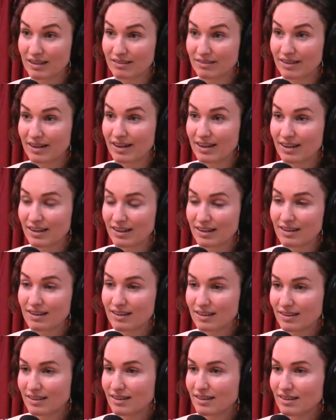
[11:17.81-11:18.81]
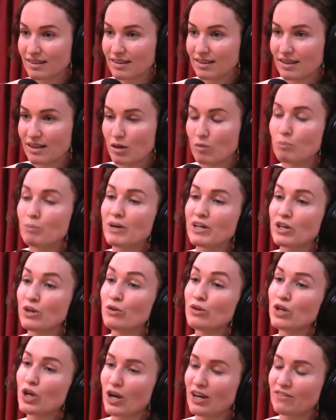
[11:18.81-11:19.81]
Right? right? But they're, they're just assuming you know,
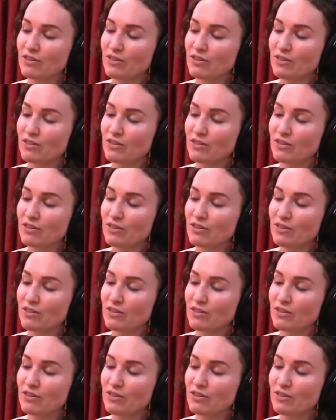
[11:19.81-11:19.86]
that